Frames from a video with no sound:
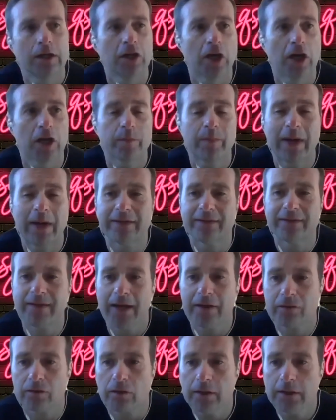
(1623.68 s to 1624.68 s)
You're going to pay
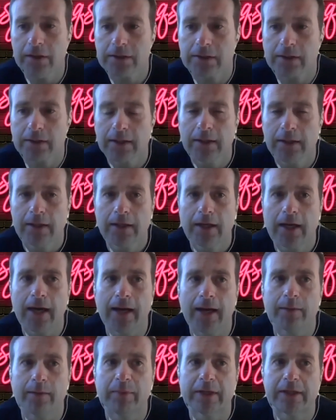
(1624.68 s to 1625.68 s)
tax on it,
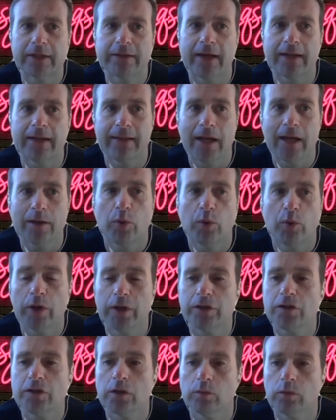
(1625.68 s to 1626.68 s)
but at that
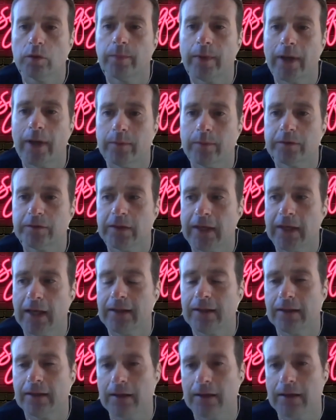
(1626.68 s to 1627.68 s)
point you will be able to
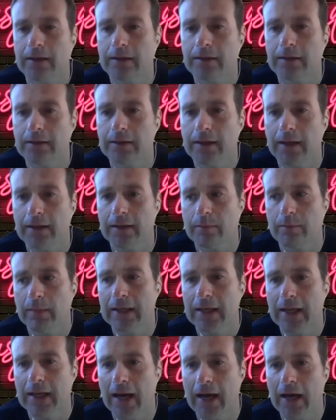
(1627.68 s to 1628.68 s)
get the
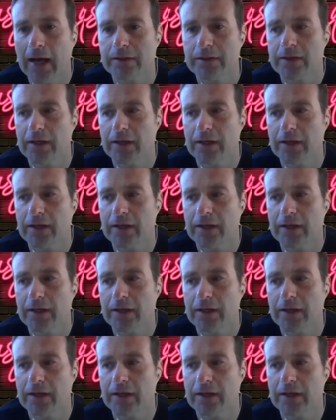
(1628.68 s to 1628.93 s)
money out.